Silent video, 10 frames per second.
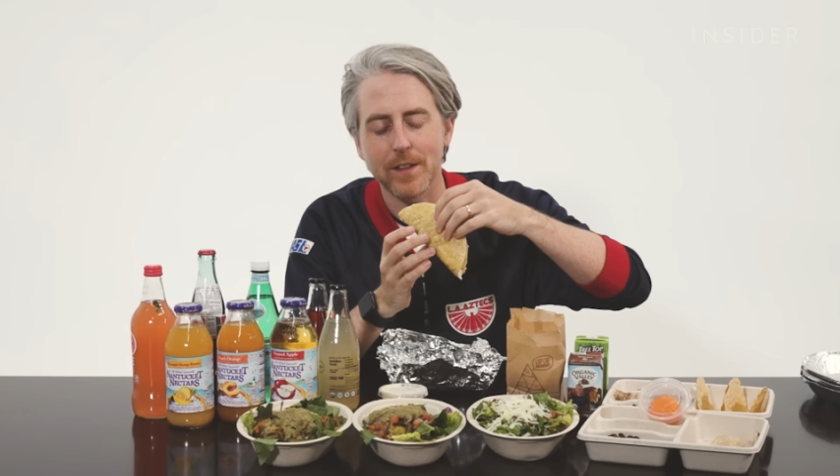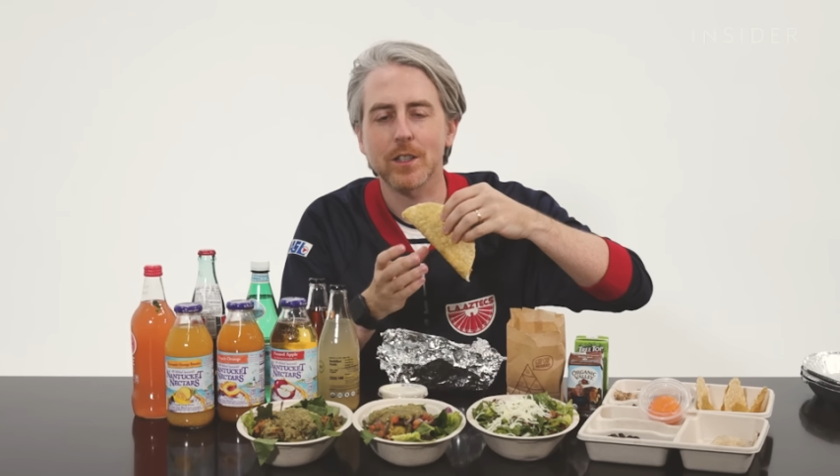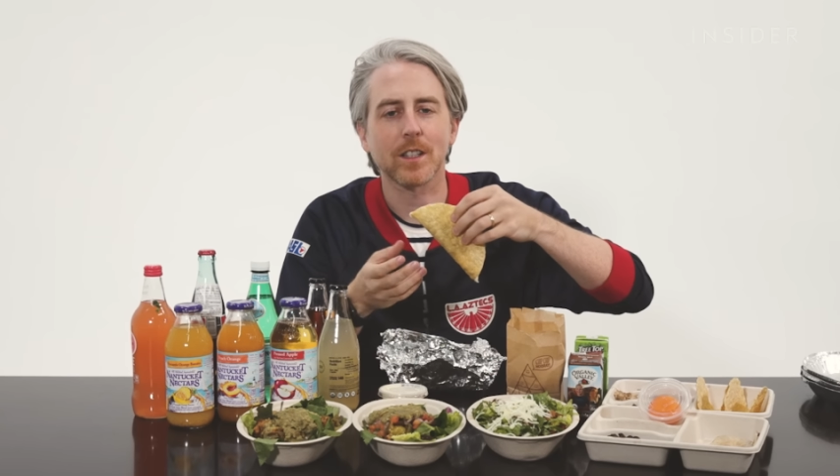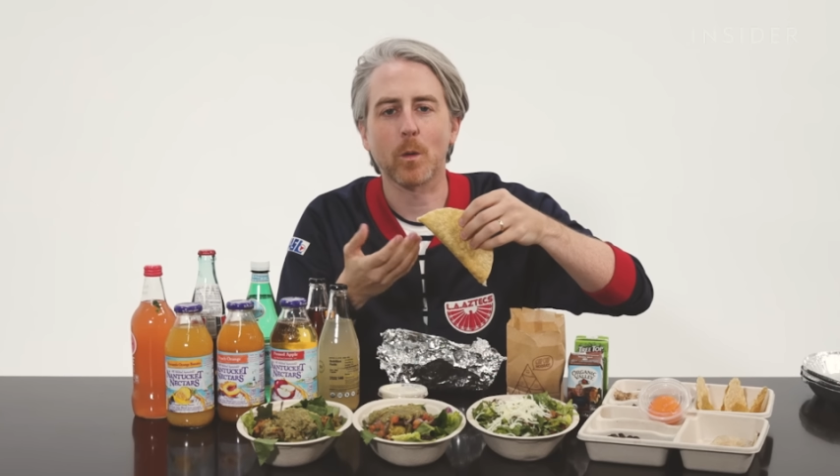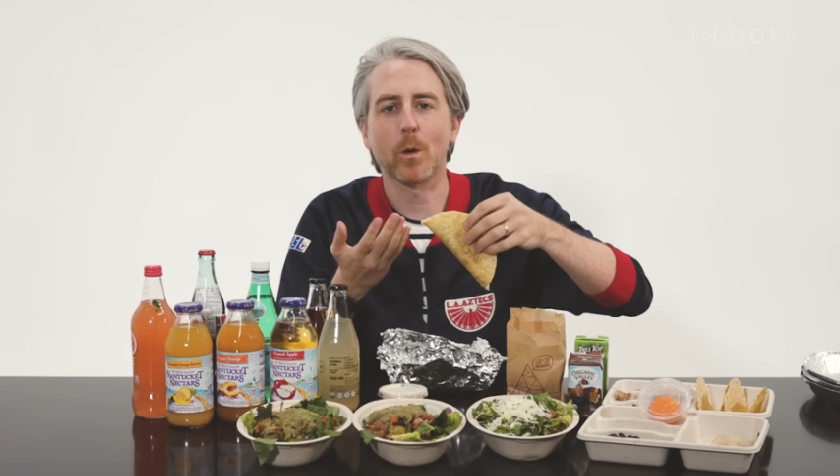This
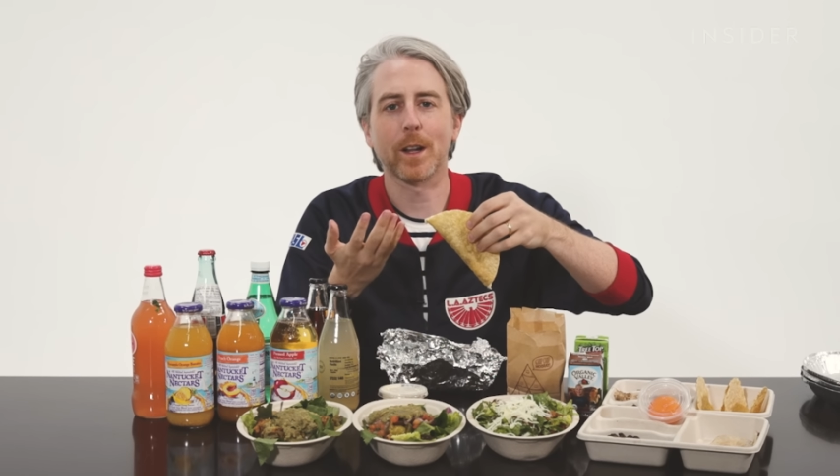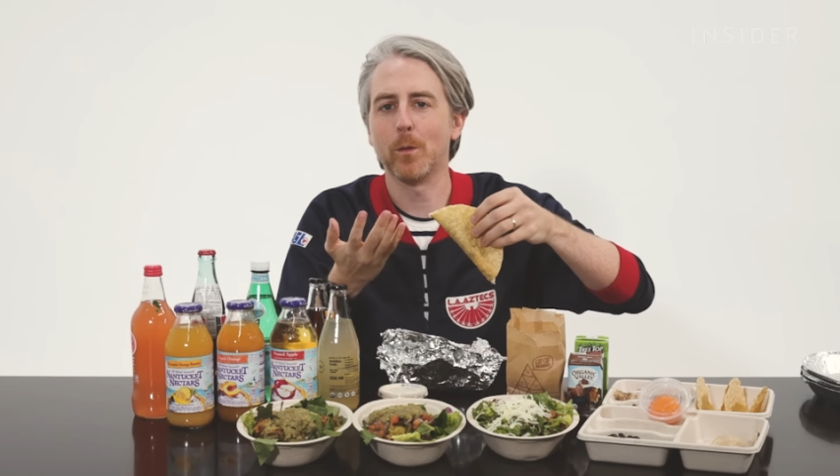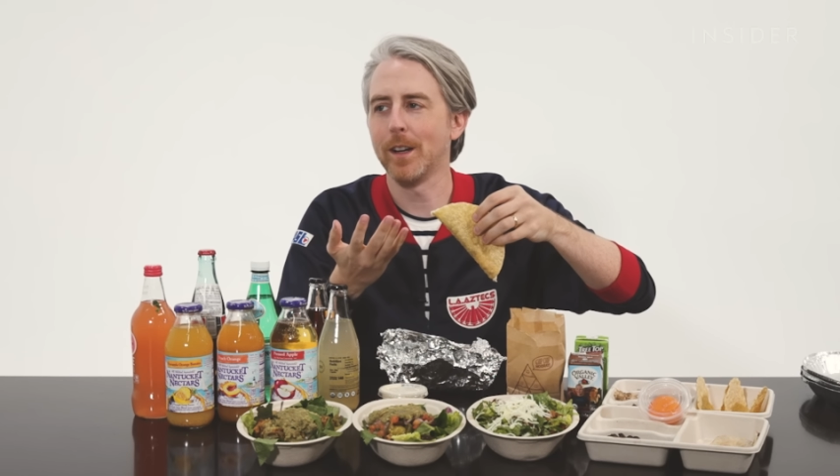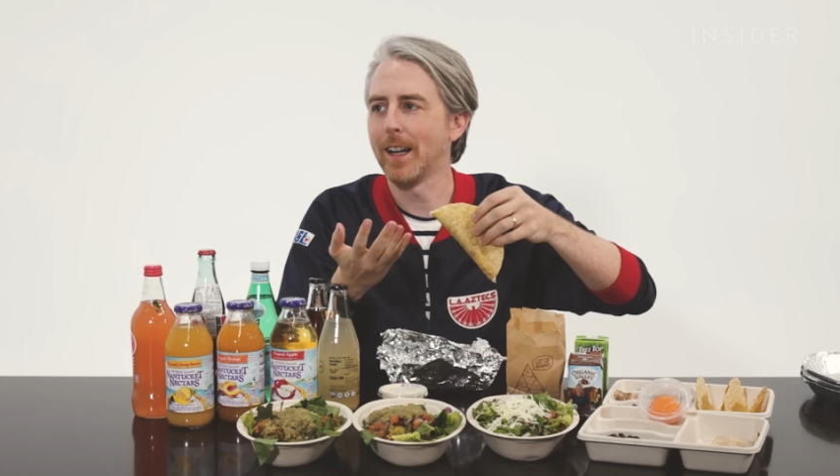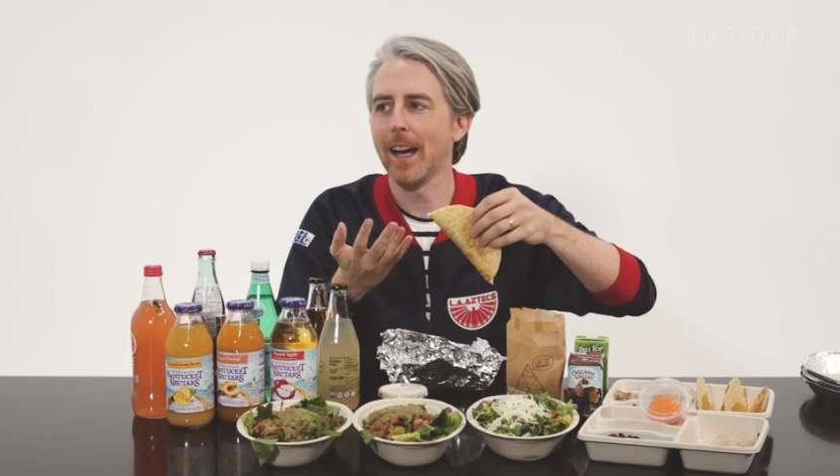is like what I
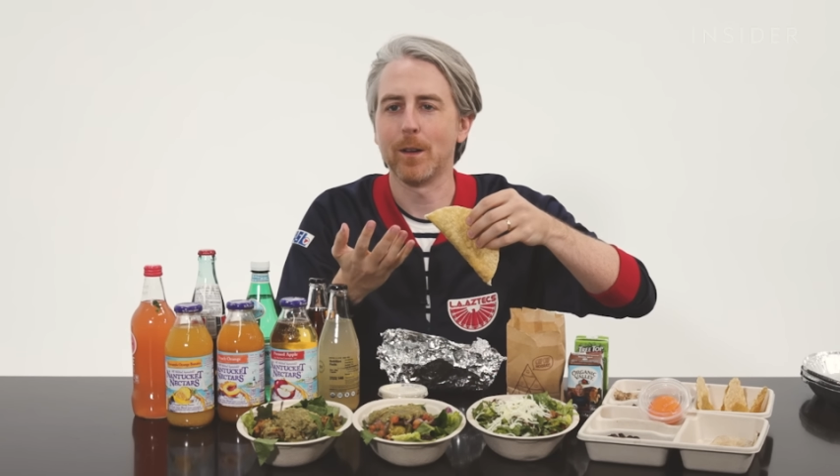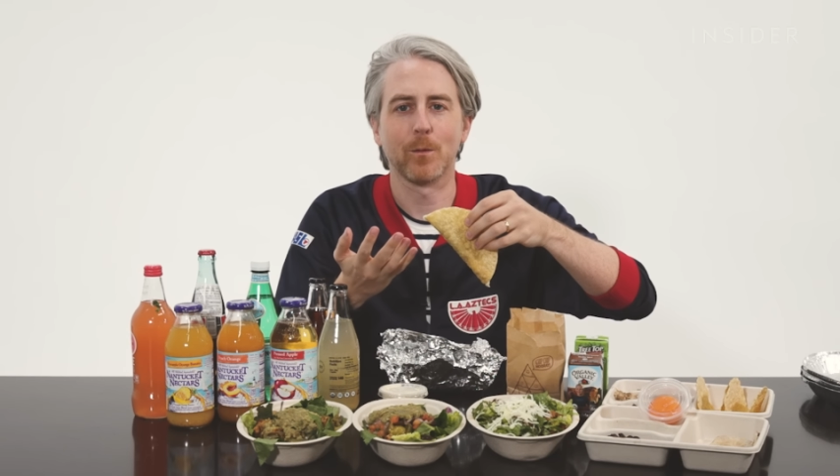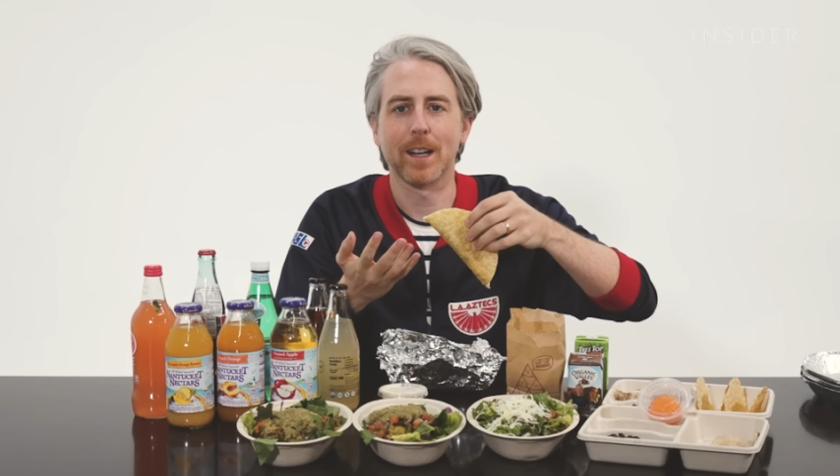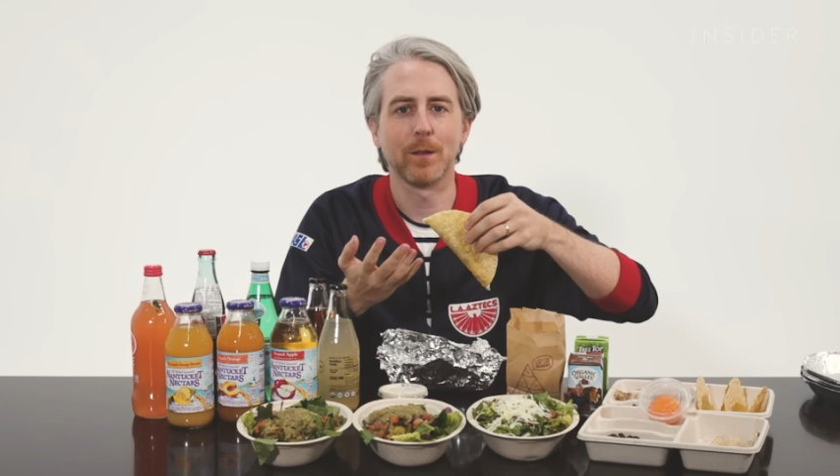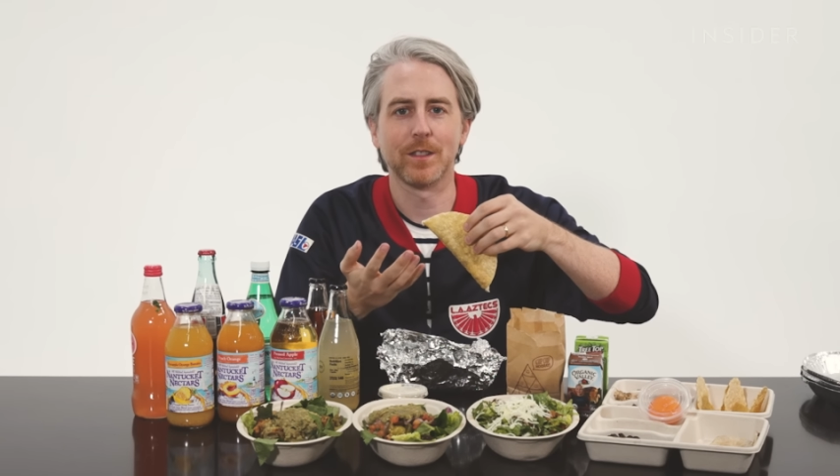would have gotten
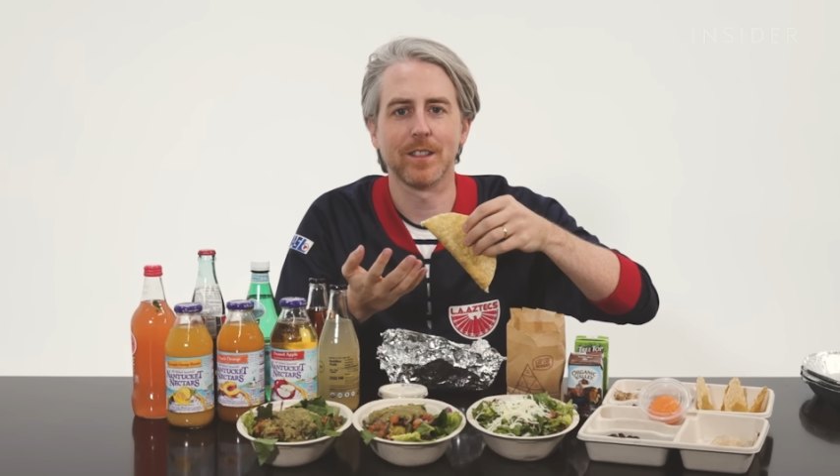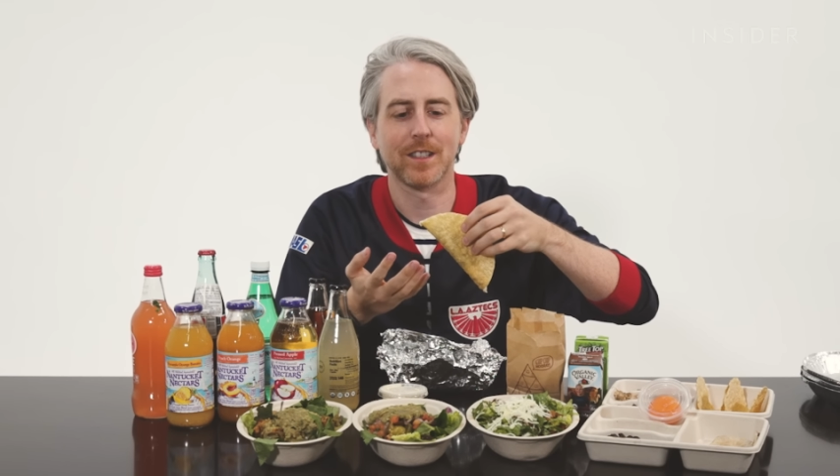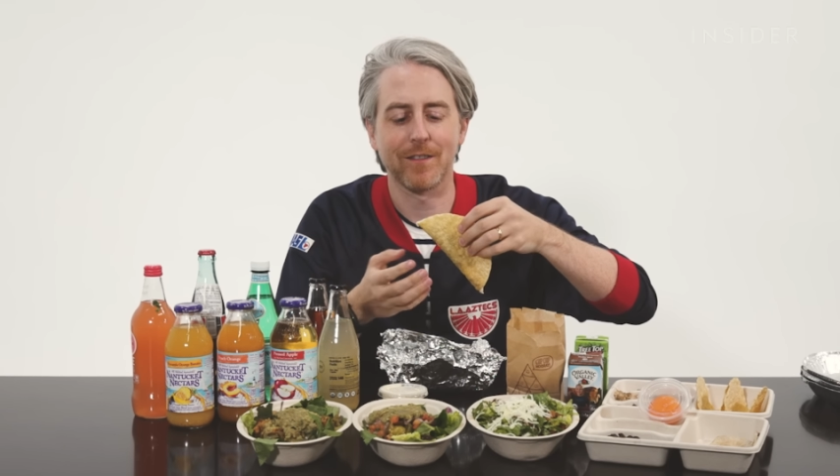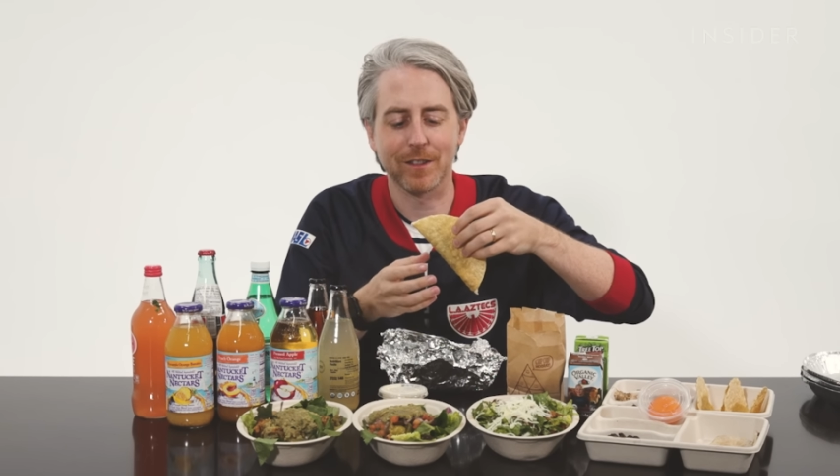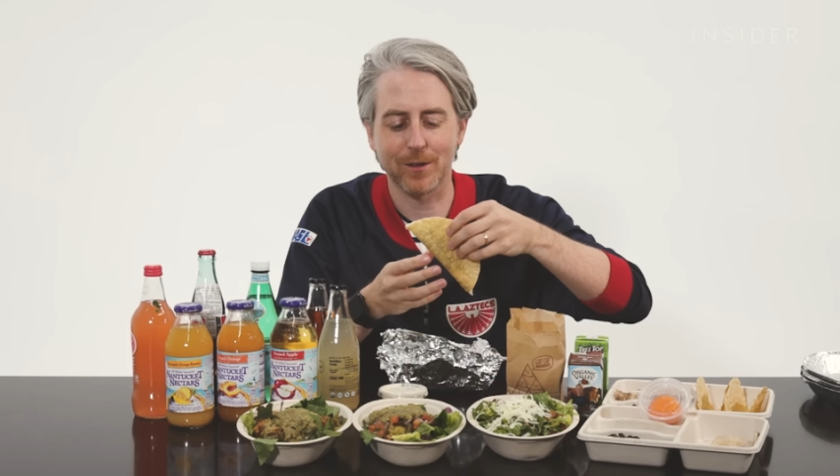when I was in the
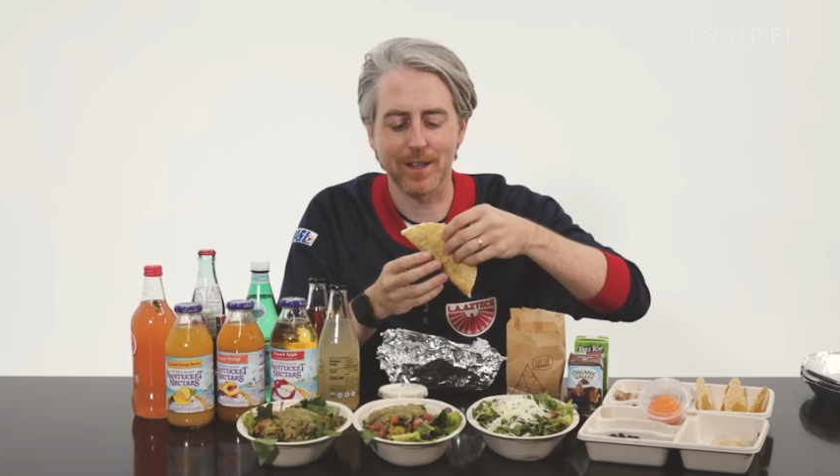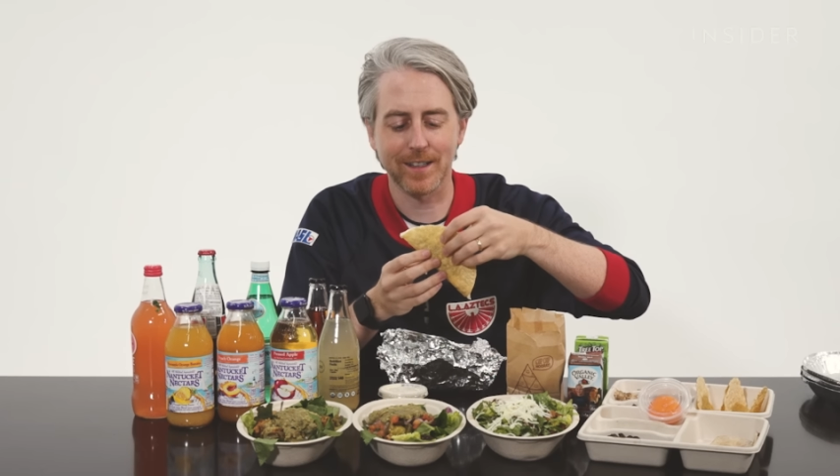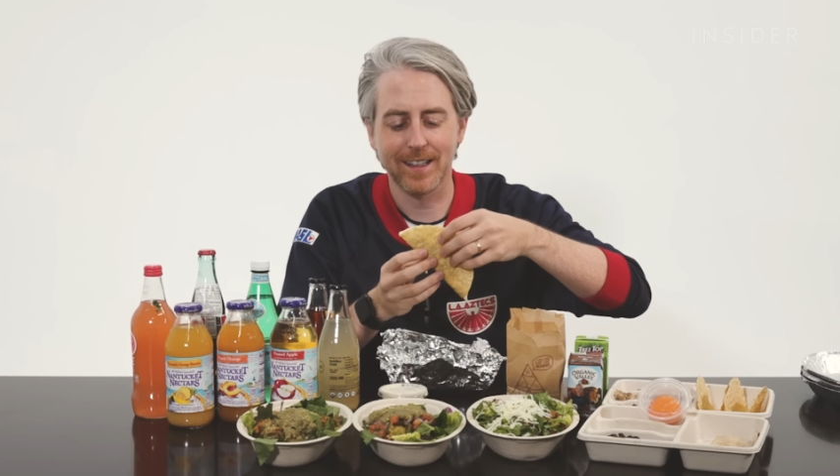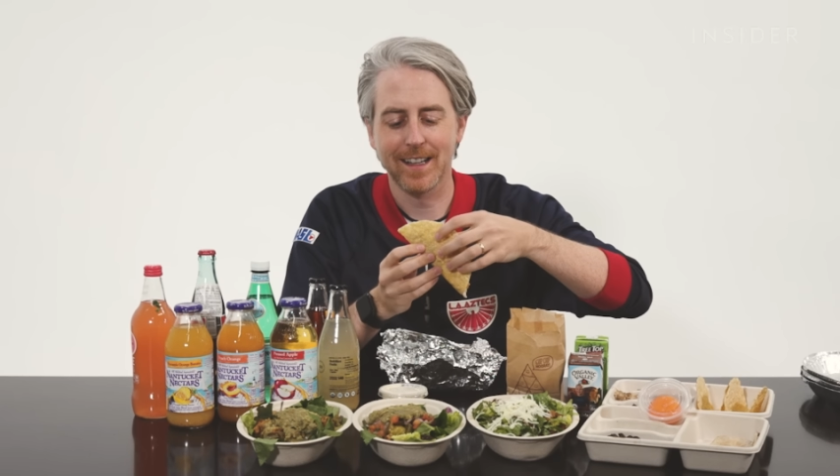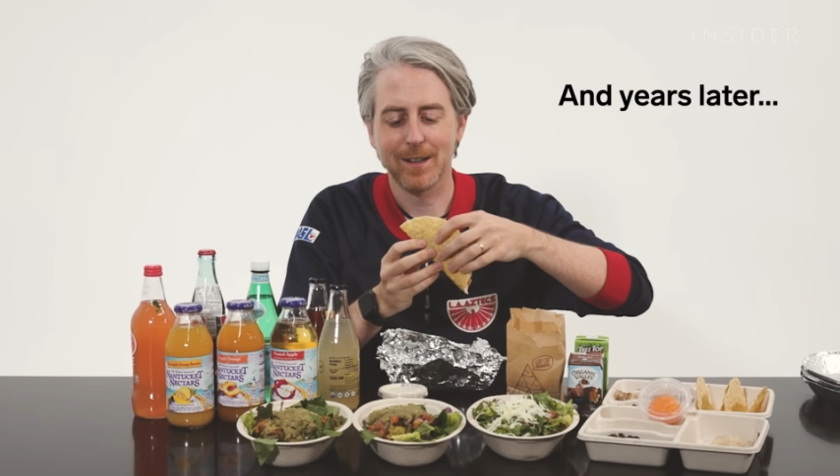seventh grade